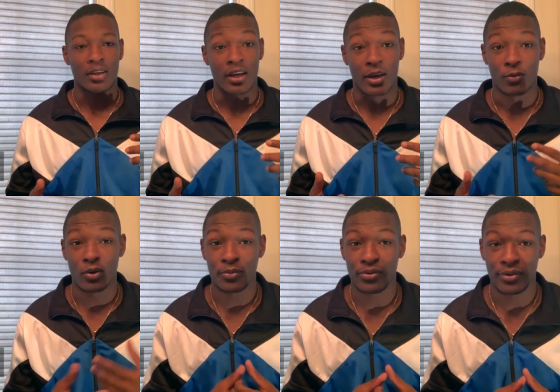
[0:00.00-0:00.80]
At
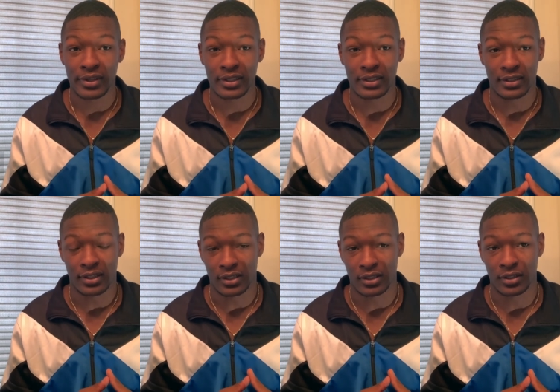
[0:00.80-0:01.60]
one
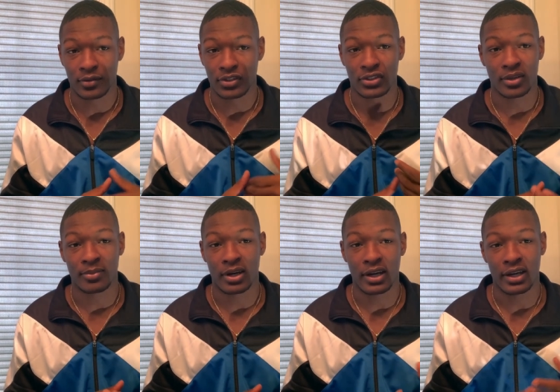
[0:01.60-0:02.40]
point um, this
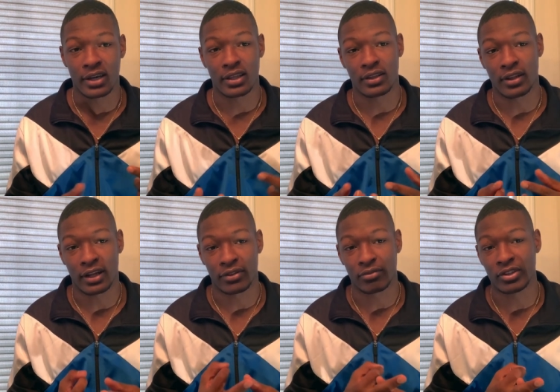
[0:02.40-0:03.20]
summer, I had
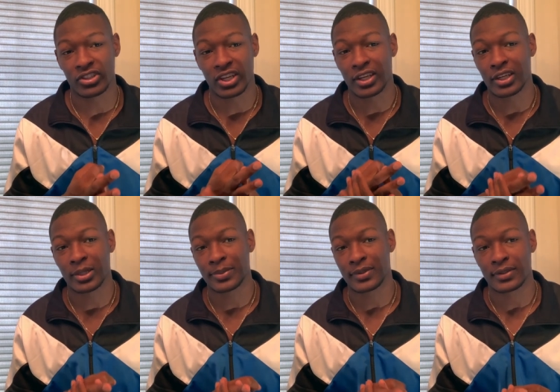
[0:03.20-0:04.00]
like three
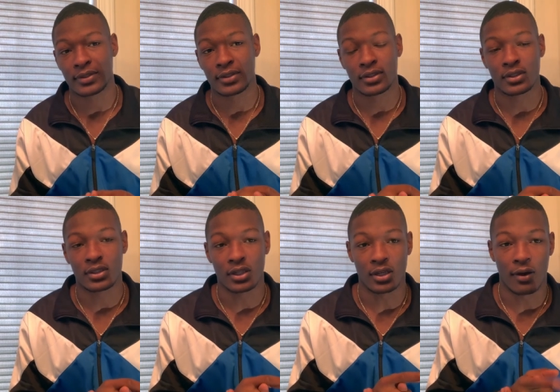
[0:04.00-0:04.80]
jobs.
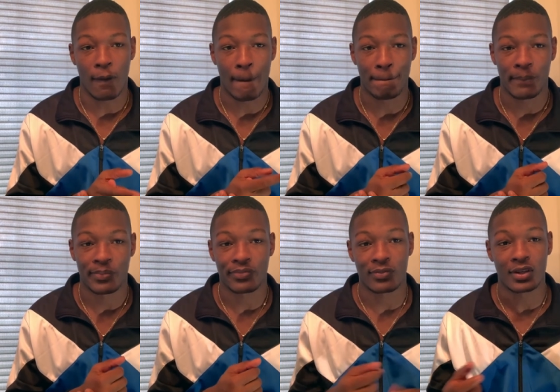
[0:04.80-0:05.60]
Um,
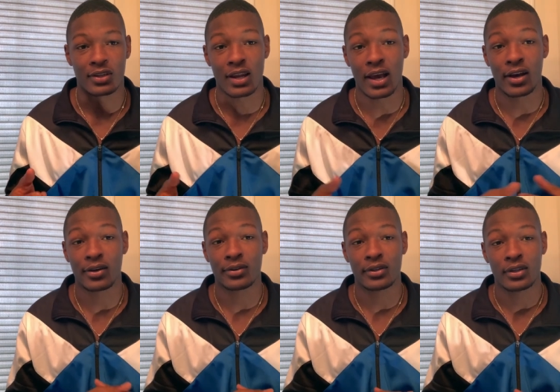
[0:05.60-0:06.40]

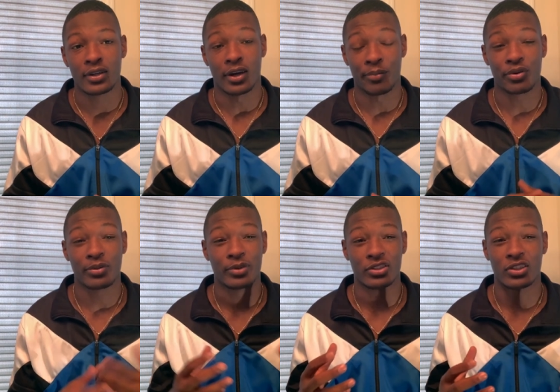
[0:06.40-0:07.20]
now I'm pretty
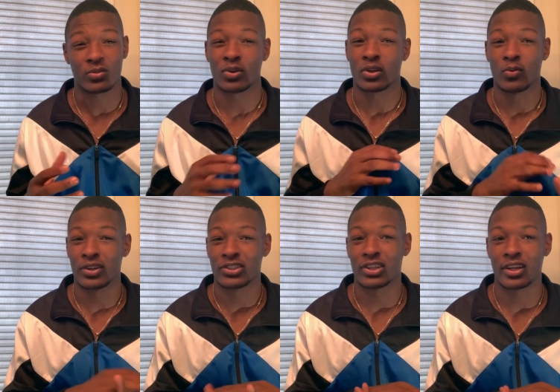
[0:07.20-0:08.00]
much just working
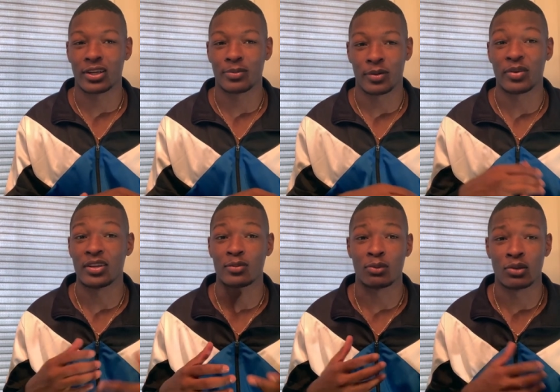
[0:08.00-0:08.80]
one job that
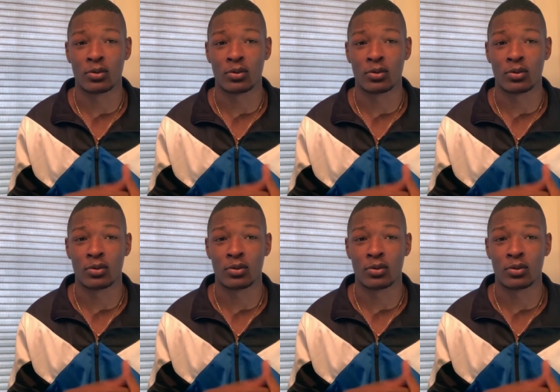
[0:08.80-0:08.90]
pays me really